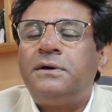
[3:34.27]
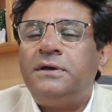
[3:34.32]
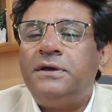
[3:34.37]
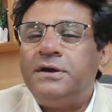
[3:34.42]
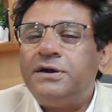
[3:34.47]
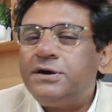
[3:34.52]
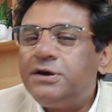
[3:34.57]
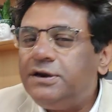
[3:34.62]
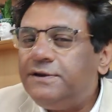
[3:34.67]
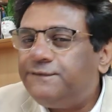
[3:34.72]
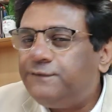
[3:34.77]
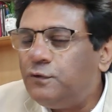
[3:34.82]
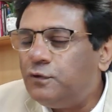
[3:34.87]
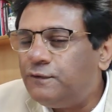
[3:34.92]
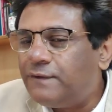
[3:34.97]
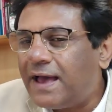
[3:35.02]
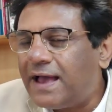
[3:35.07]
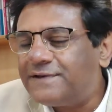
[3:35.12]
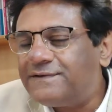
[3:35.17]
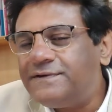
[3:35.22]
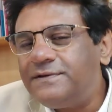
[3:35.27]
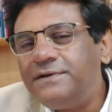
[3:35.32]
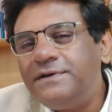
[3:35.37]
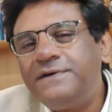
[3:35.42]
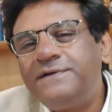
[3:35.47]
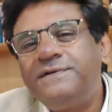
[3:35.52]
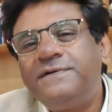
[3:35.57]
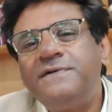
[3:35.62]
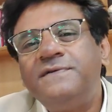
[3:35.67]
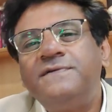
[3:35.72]
Yearly flu
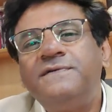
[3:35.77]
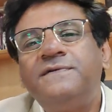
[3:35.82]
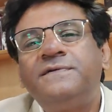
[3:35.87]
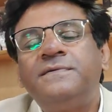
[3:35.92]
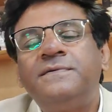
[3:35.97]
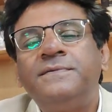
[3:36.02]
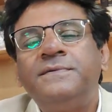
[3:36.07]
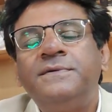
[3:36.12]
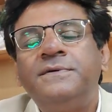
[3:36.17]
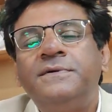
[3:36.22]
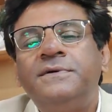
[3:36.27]
vaccinations,